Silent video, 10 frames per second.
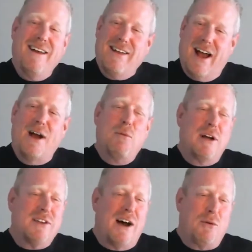Yeah, I
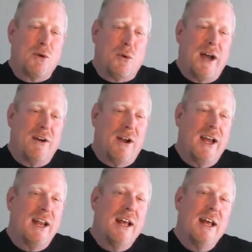was awful quiet,
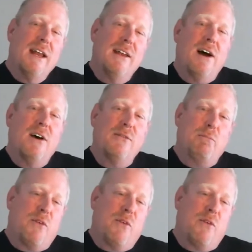right? No,